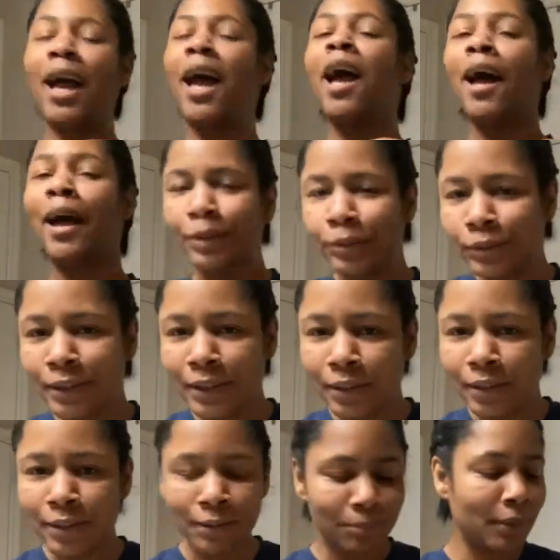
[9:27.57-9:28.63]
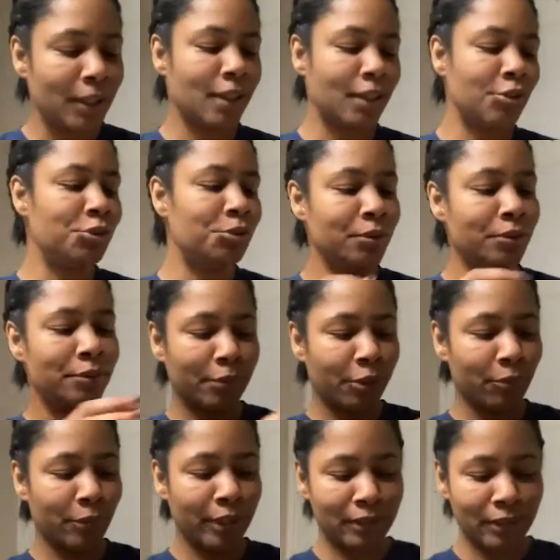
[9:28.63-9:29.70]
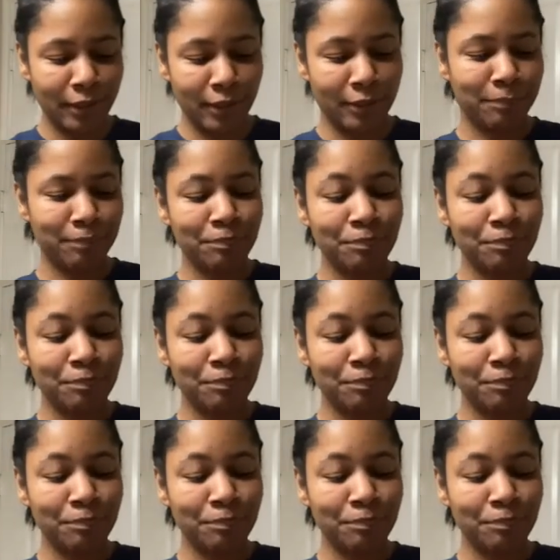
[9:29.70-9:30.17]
I'll look and get you the correct thing.